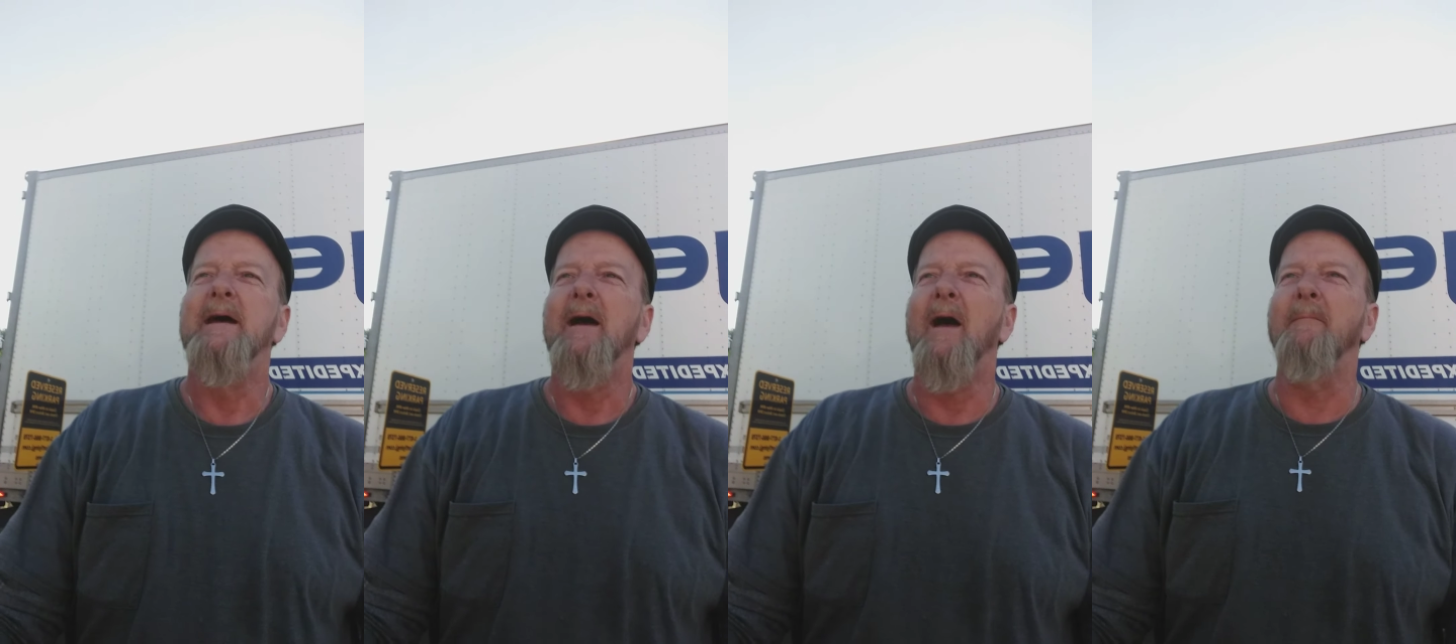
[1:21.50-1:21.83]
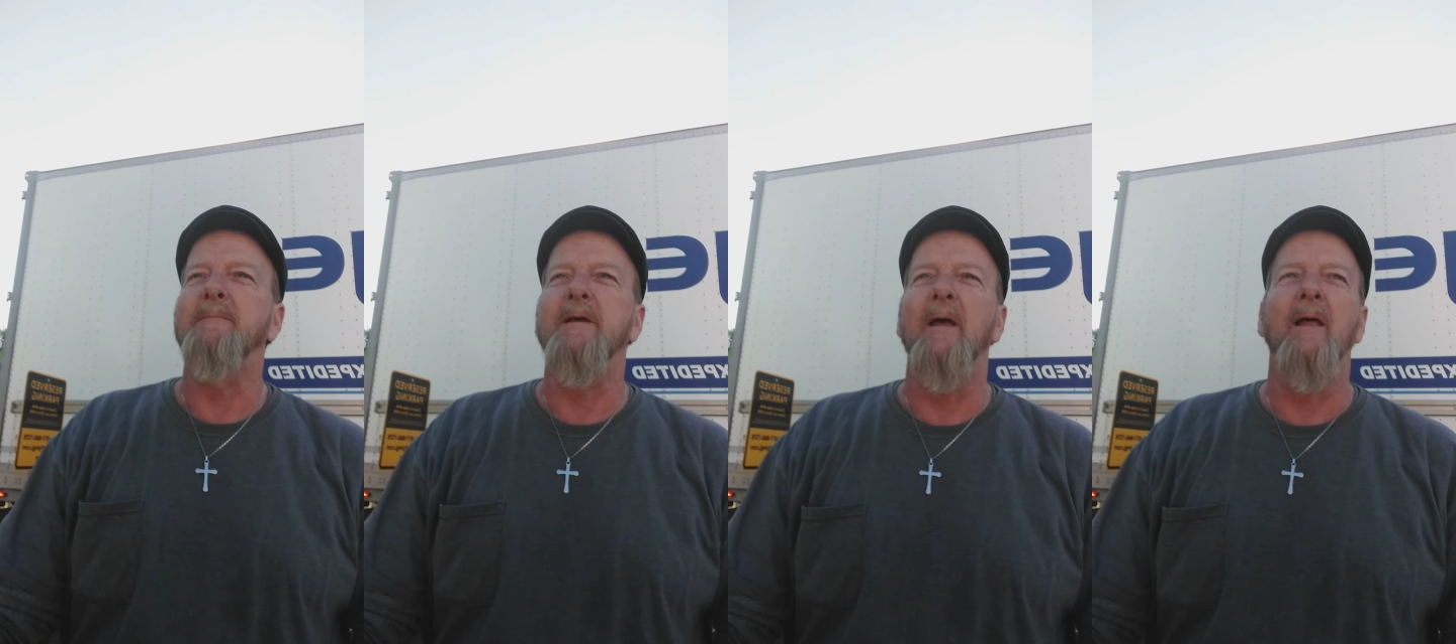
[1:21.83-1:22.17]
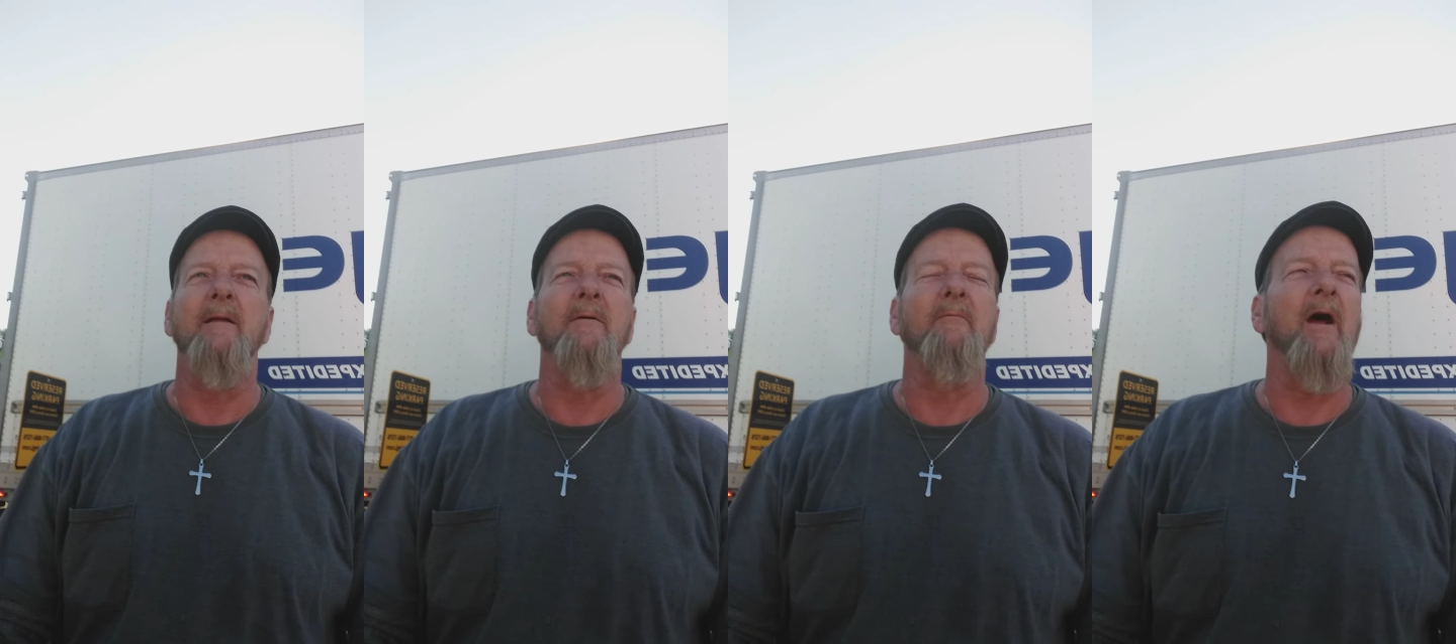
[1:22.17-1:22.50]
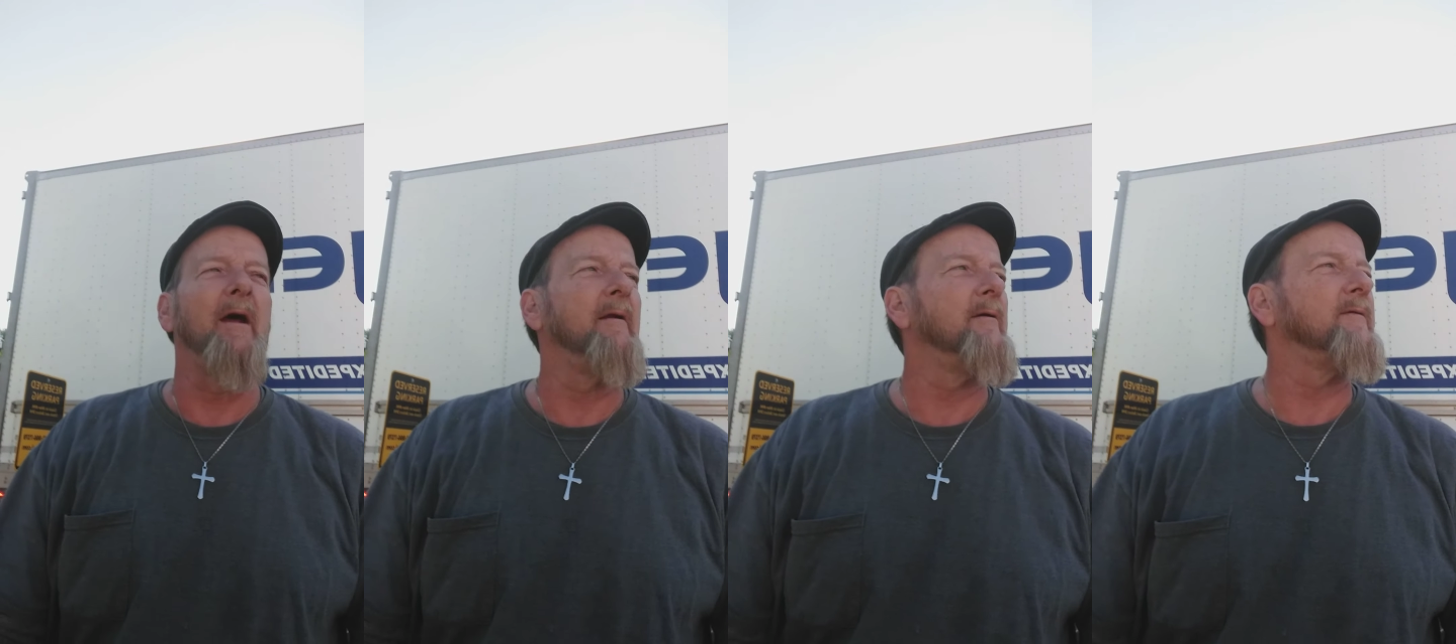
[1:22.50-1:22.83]
I'm telling you,
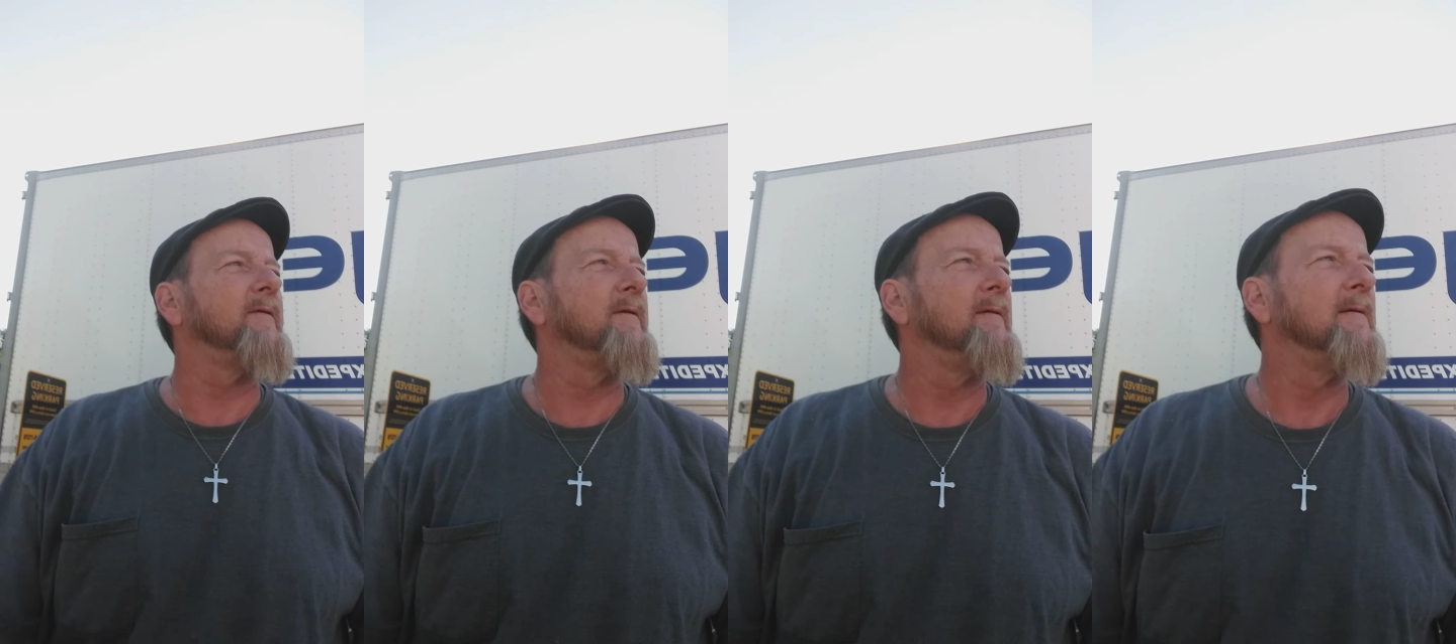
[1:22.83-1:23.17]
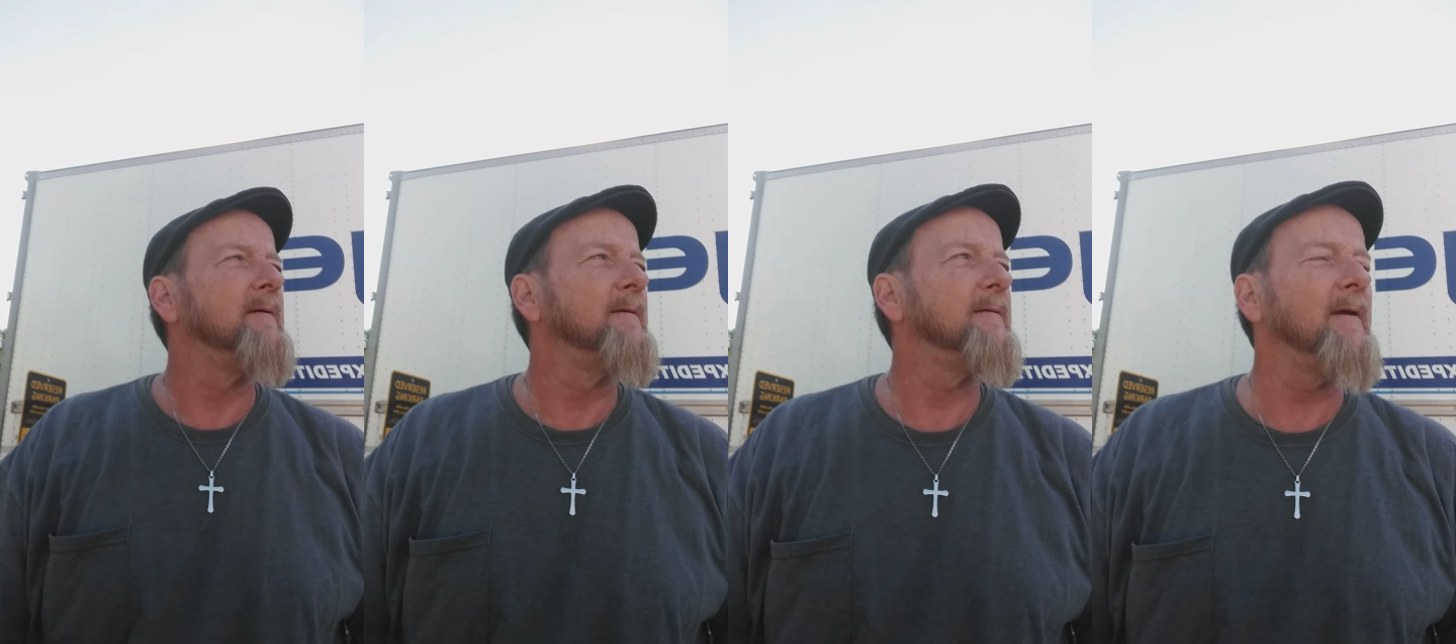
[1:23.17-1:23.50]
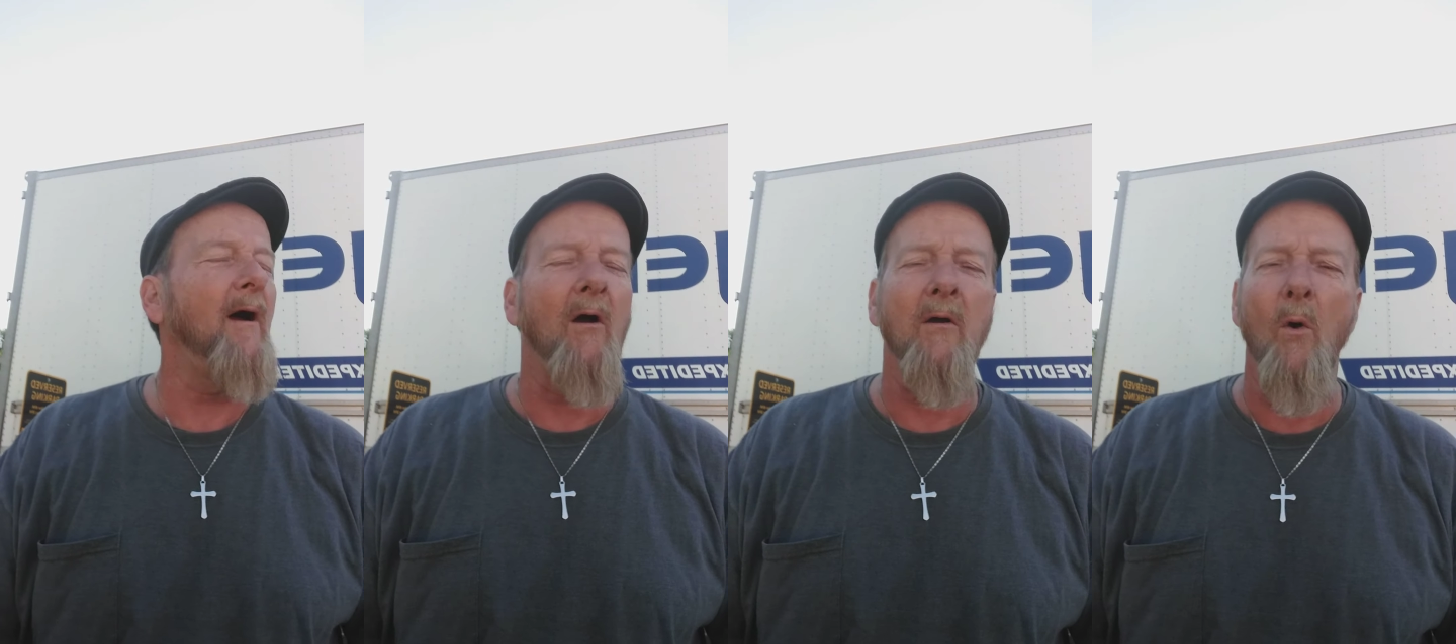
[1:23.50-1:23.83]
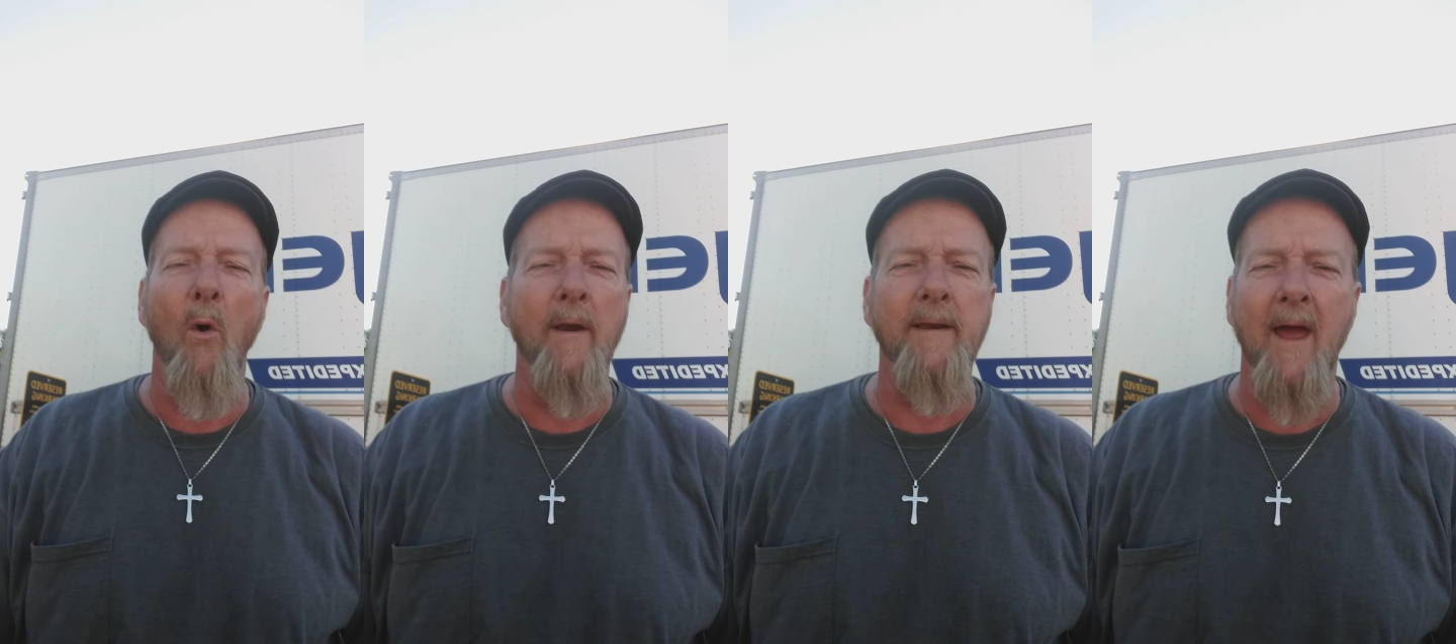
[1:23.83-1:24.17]
Raiders, y'all
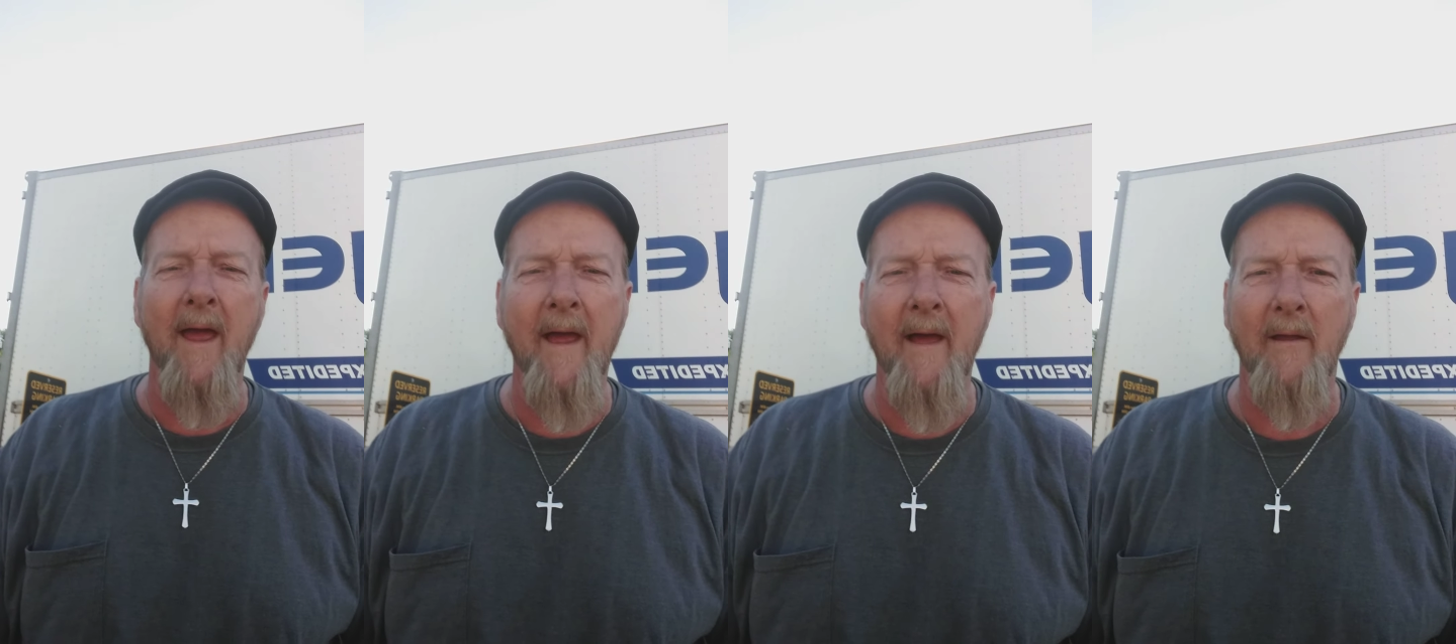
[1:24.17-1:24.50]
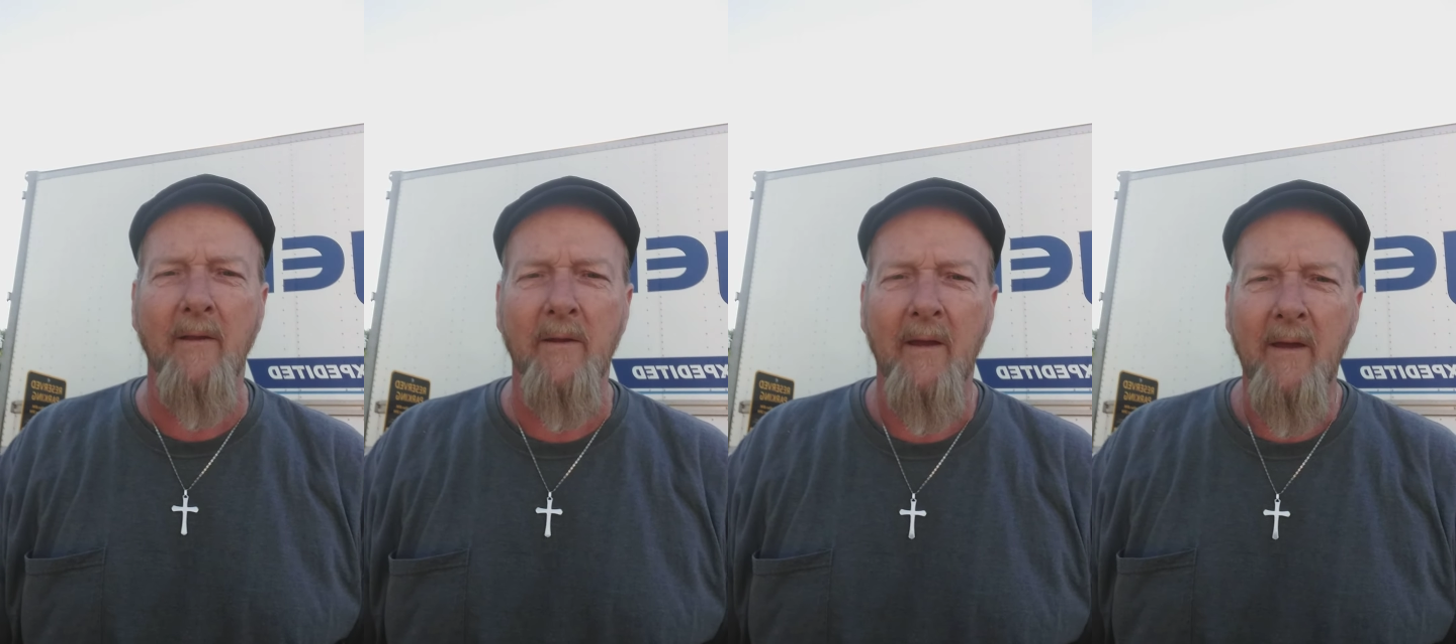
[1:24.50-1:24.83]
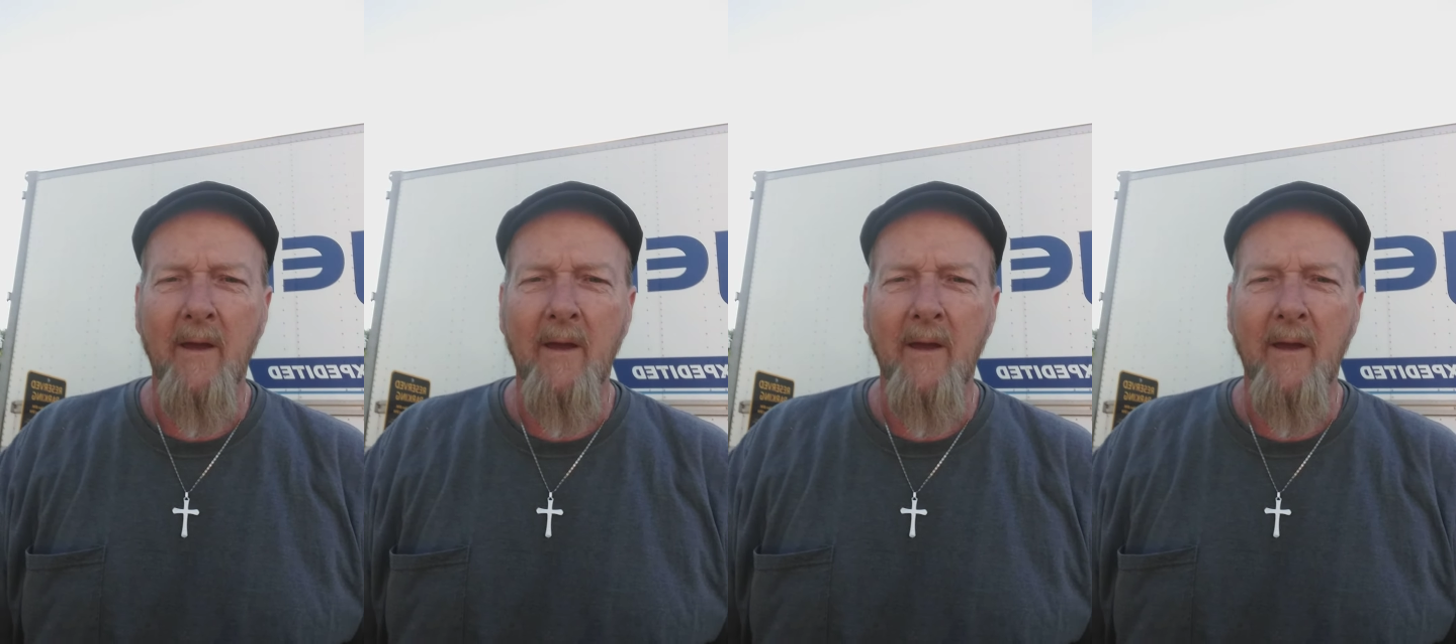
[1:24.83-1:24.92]
going down.